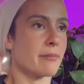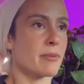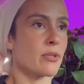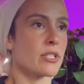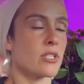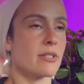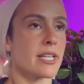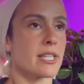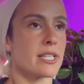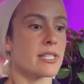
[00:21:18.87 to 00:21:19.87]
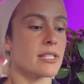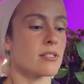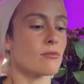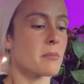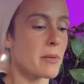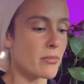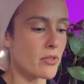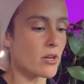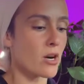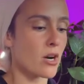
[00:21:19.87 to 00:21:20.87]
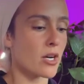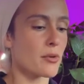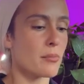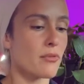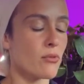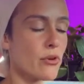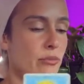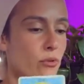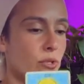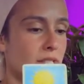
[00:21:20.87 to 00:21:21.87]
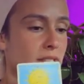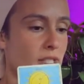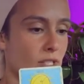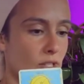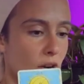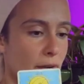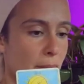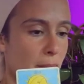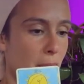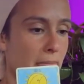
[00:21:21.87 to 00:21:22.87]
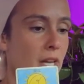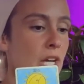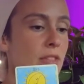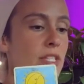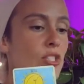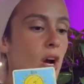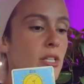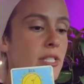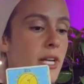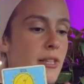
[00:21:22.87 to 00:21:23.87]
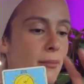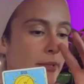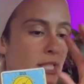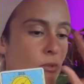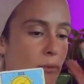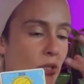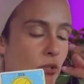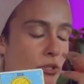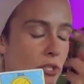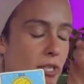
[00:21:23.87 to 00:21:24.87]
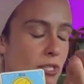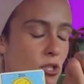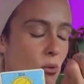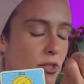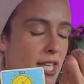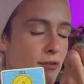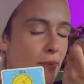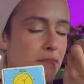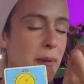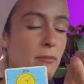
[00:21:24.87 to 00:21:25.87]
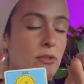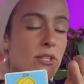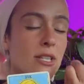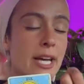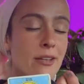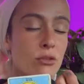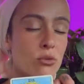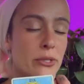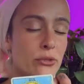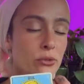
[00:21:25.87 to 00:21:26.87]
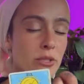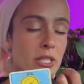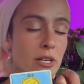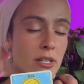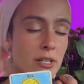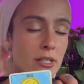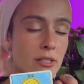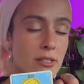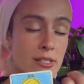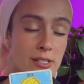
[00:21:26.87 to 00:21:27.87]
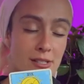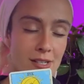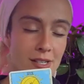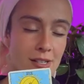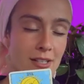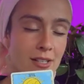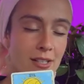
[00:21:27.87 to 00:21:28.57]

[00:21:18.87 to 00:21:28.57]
I'm going to put it to you like this Remember the card before the moon is the star. The star is kind of that place where we close our eyes, go within, remember the light of who we truly are a star.